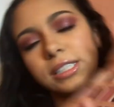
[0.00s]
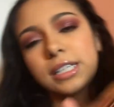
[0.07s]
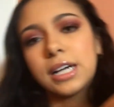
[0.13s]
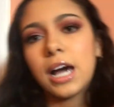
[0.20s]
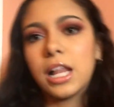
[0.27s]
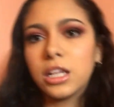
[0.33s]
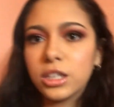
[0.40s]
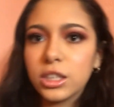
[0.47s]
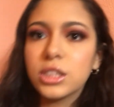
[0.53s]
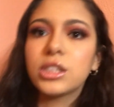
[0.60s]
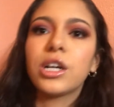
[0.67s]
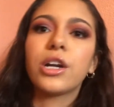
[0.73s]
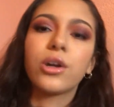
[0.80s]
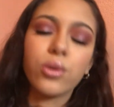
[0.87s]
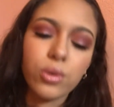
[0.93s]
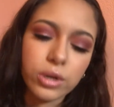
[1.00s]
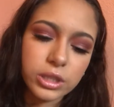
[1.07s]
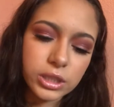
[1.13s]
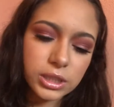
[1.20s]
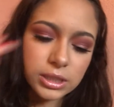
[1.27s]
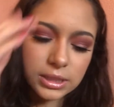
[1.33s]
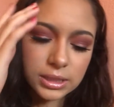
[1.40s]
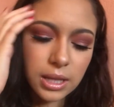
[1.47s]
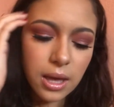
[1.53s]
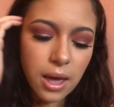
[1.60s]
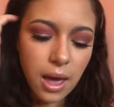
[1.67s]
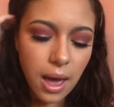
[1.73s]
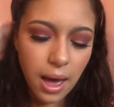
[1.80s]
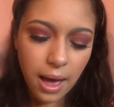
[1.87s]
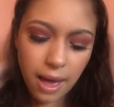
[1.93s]
The colors are gorgeous.
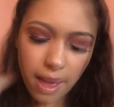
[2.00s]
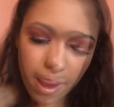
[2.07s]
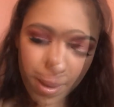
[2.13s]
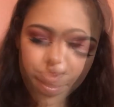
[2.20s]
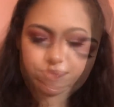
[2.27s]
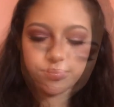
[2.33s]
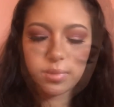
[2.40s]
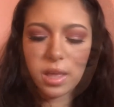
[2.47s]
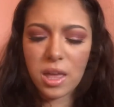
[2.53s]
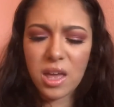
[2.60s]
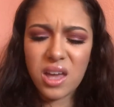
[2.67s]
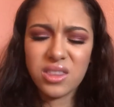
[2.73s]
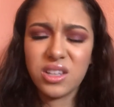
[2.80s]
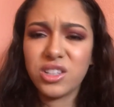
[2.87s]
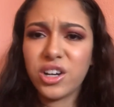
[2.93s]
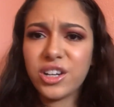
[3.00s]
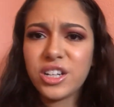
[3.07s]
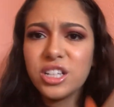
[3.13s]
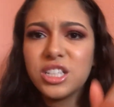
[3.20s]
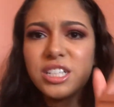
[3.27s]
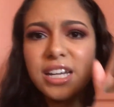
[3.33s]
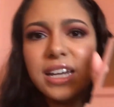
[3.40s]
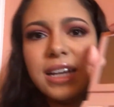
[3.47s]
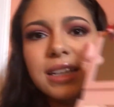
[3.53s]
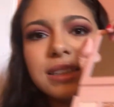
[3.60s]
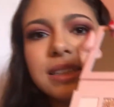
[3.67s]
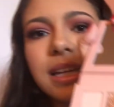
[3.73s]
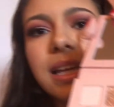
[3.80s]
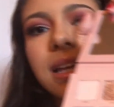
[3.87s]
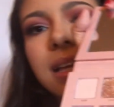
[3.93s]
The darker
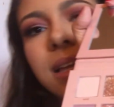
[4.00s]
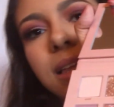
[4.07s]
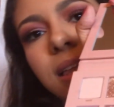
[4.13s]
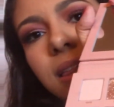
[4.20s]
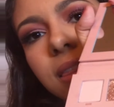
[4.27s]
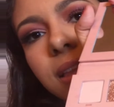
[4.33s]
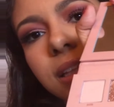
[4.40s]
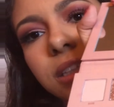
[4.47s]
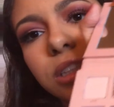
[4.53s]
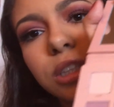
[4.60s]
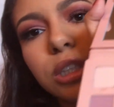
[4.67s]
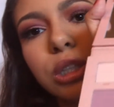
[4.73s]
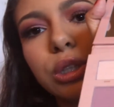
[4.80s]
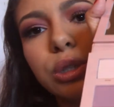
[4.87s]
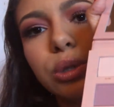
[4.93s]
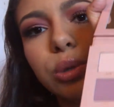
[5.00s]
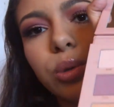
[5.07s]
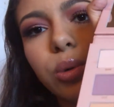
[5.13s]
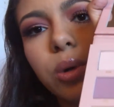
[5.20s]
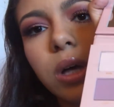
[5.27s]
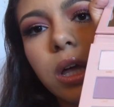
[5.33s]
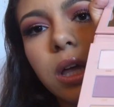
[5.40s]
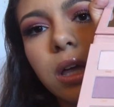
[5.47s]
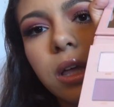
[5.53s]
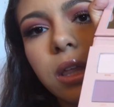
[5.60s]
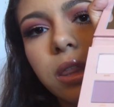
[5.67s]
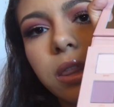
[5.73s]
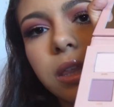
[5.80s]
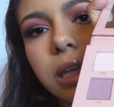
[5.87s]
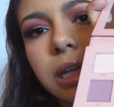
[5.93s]
shades like these two,
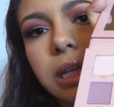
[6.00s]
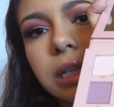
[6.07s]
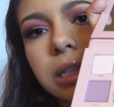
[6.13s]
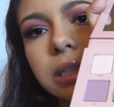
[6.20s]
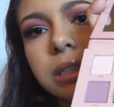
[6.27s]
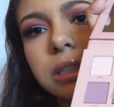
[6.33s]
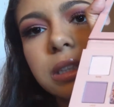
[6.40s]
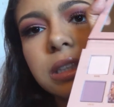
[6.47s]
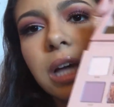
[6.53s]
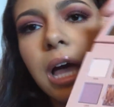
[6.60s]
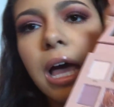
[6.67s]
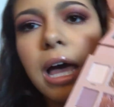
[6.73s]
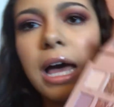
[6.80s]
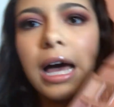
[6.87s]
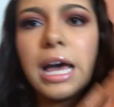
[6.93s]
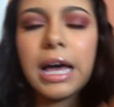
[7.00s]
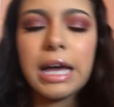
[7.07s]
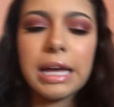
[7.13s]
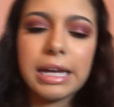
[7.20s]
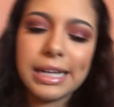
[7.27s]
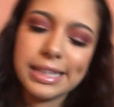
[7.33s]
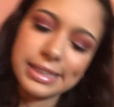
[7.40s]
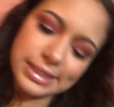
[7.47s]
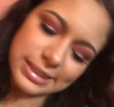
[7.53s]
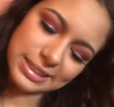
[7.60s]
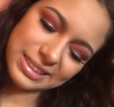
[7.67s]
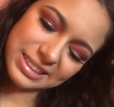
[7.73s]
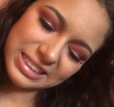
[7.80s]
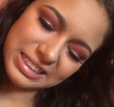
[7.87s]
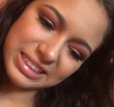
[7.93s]
these,
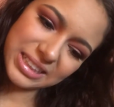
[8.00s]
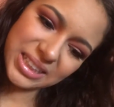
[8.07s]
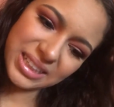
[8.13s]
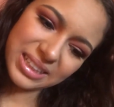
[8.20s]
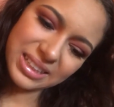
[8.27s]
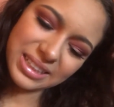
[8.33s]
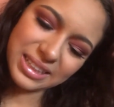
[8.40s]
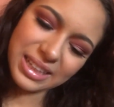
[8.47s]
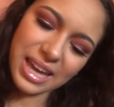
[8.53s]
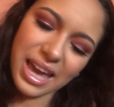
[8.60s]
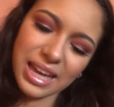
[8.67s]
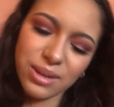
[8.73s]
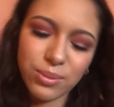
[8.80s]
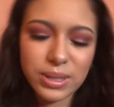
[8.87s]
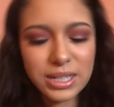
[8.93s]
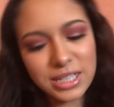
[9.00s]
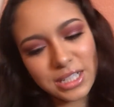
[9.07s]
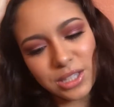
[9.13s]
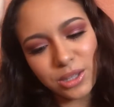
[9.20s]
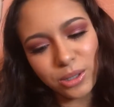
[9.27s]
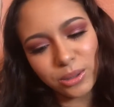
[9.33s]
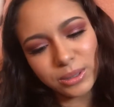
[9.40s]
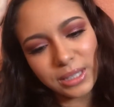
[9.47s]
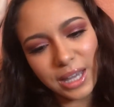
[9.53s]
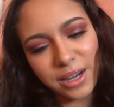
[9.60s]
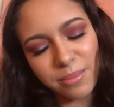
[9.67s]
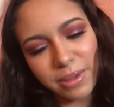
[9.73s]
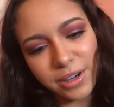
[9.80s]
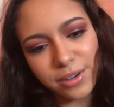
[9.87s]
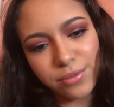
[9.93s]
I wish those had a
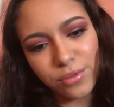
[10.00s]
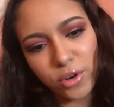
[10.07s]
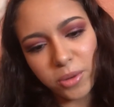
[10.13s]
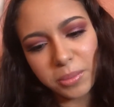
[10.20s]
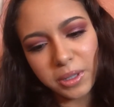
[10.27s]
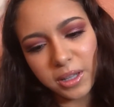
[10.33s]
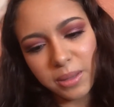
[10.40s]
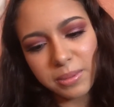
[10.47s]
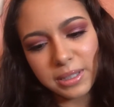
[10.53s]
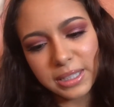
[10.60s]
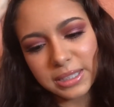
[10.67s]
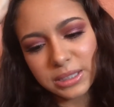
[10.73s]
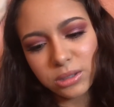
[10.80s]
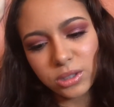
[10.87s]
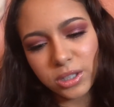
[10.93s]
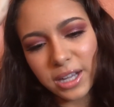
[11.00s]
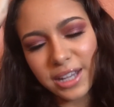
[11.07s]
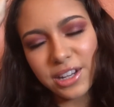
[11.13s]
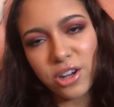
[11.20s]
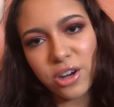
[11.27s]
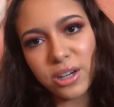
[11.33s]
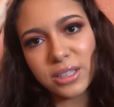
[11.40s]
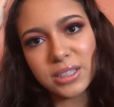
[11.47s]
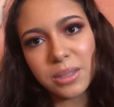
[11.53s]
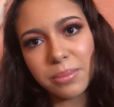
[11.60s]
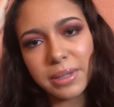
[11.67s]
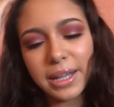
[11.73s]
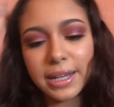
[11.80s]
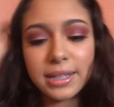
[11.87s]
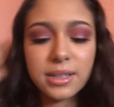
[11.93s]
better formula because those are kind of hard to
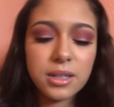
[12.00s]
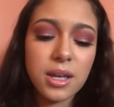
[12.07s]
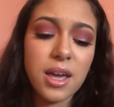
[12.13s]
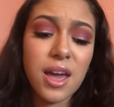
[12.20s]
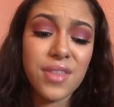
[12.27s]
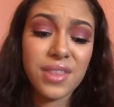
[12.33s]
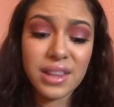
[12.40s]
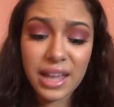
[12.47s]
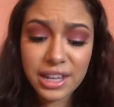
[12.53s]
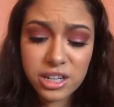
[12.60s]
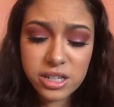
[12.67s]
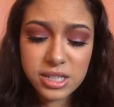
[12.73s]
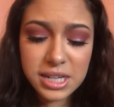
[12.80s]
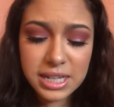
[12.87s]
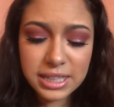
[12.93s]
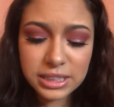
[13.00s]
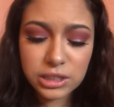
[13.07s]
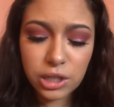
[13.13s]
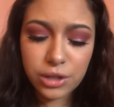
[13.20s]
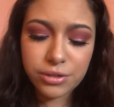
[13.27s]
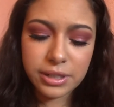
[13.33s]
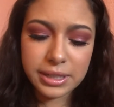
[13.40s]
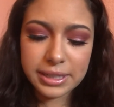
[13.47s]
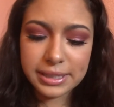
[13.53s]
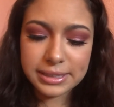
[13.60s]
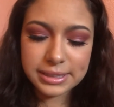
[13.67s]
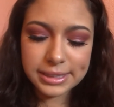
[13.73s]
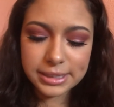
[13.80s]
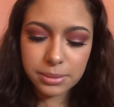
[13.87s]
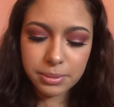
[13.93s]
blend. The lighter shades are really
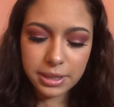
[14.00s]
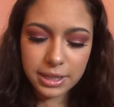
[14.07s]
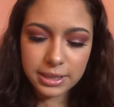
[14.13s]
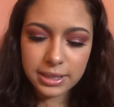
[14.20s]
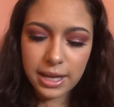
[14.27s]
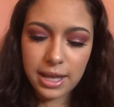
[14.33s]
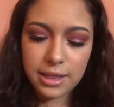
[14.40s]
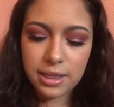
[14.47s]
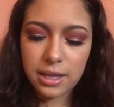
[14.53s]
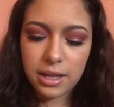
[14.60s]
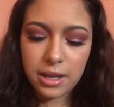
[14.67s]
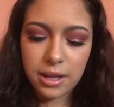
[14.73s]
easy to blend, and